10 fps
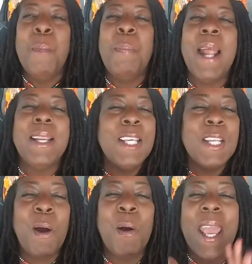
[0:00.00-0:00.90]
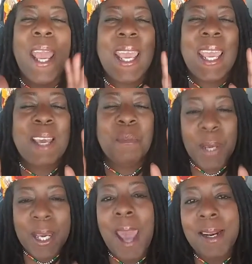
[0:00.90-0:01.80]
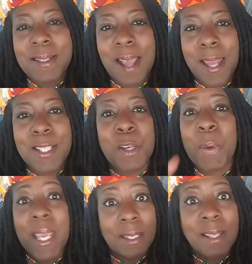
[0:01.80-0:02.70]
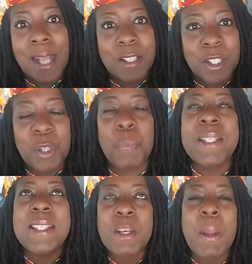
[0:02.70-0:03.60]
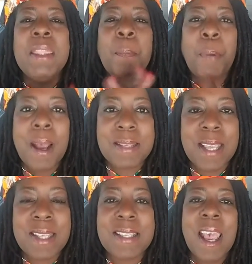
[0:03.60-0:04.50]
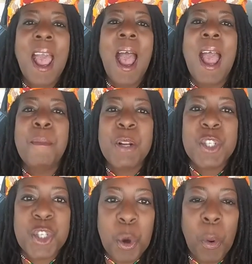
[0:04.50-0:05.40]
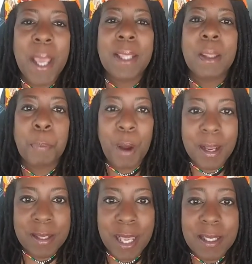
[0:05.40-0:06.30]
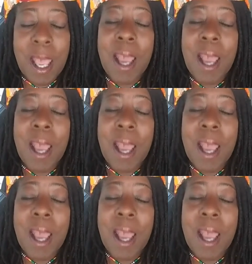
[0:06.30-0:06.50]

But, we got it done. And so we had a lot to do, but still in the process, I'm enjoying the process.